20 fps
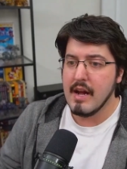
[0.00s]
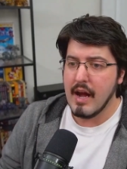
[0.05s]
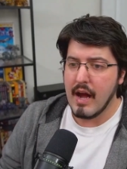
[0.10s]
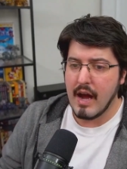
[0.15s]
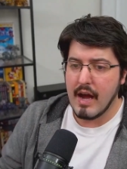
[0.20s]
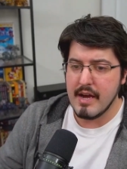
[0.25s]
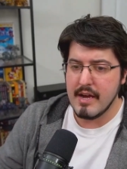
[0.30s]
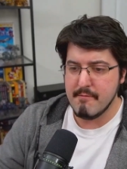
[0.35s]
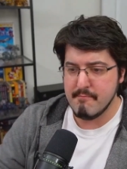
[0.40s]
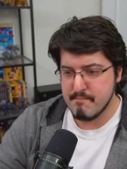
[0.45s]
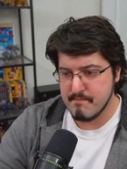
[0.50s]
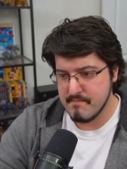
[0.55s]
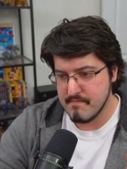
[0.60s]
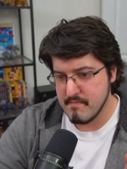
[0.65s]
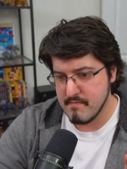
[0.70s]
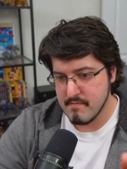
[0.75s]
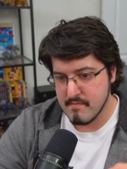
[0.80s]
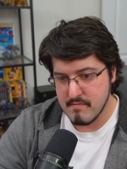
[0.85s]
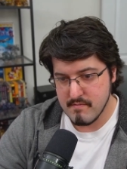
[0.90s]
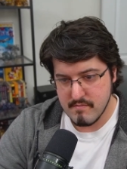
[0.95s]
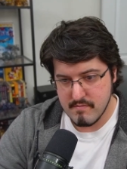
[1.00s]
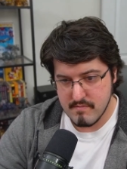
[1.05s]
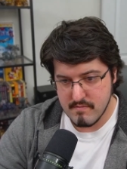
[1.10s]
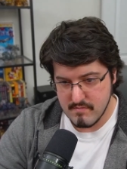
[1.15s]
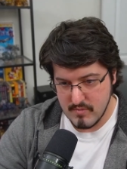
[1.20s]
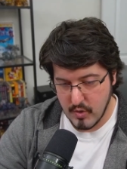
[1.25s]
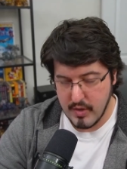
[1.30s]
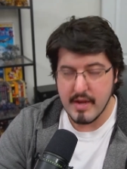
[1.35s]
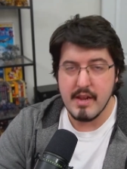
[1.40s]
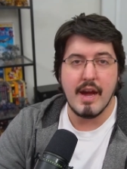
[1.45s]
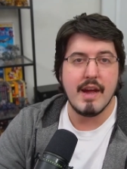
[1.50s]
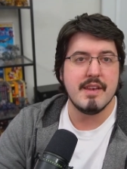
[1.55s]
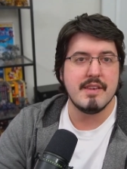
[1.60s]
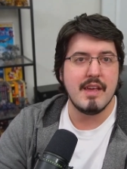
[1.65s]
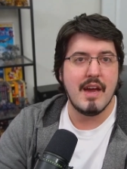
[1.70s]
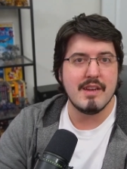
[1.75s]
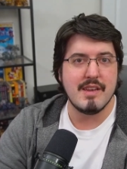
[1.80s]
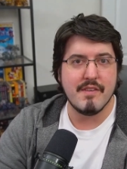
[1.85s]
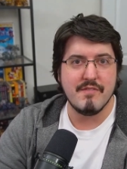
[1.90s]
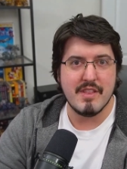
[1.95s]
I... Okay, I,
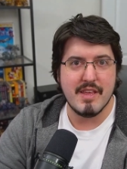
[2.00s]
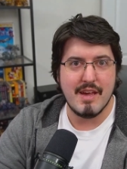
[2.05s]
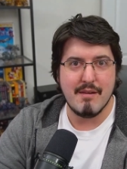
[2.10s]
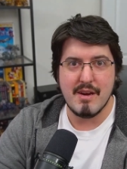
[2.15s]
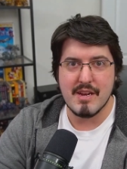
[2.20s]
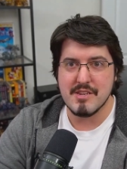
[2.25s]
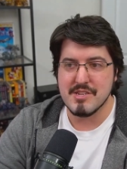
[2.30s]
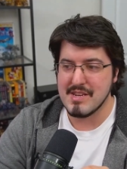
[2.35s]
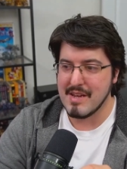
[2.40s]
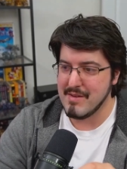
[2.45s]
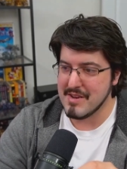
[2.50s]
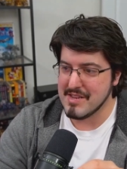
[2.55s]
I definitely am. I just have to